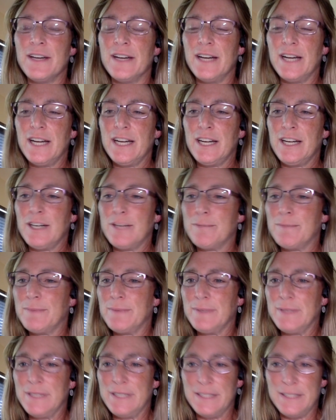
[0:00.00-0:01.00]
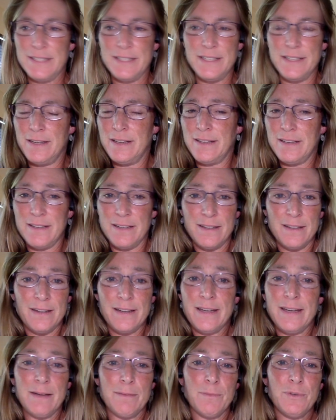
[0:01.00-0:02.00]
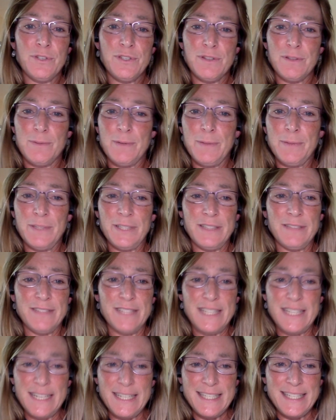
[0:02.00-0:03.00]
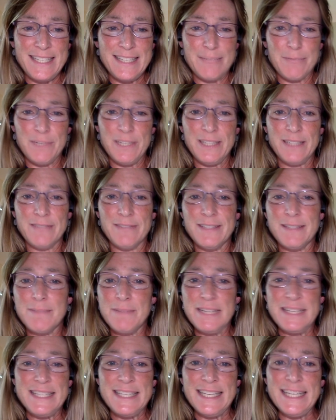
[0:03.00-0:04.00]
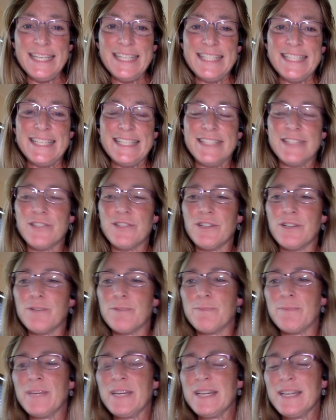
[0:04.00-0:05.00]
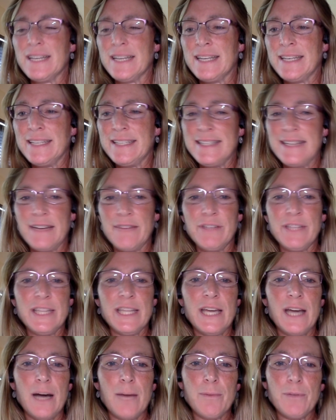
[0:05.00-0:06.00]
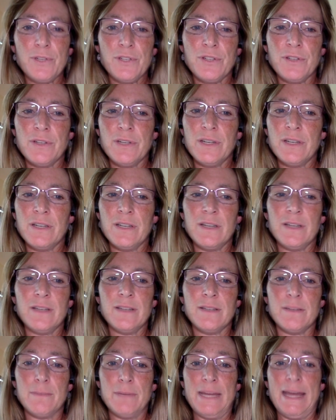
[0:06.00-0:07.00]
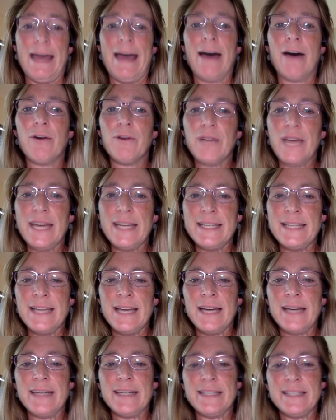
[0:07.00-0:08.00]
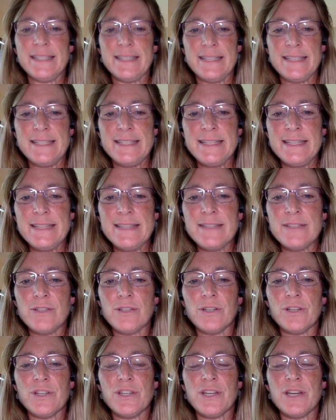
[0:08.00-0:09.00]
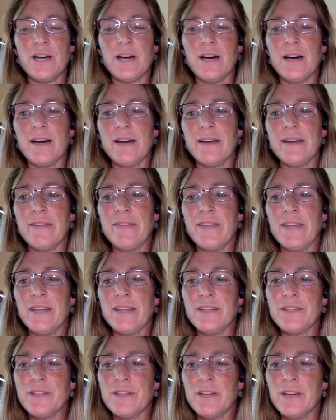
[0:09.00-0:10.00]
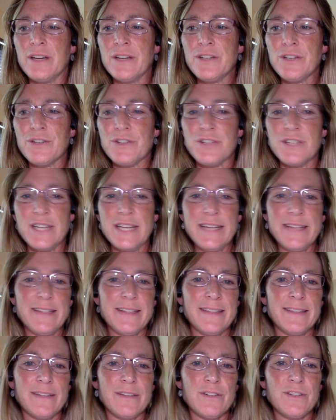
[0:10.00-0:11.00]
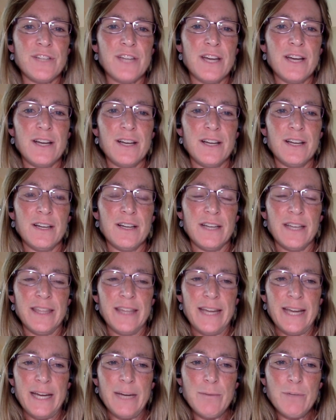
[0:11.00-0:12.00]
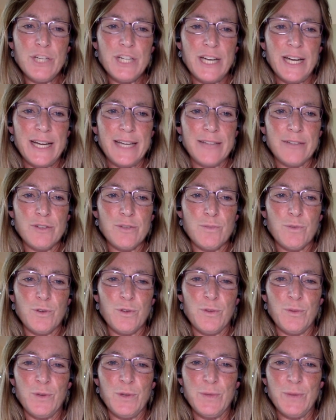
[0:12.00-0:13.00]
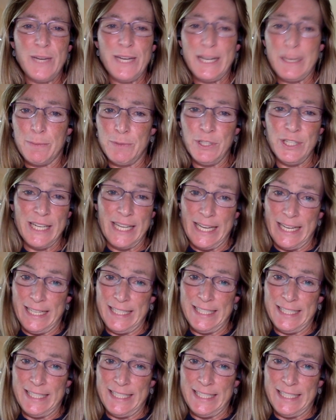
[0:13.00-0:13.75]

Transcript: Again, most of the people live in Texas. We live in big cities, and so kids having the opportunity to be out at night and to see the dark sky, and then to understand that in the ham shack, there's more than one way to communicate.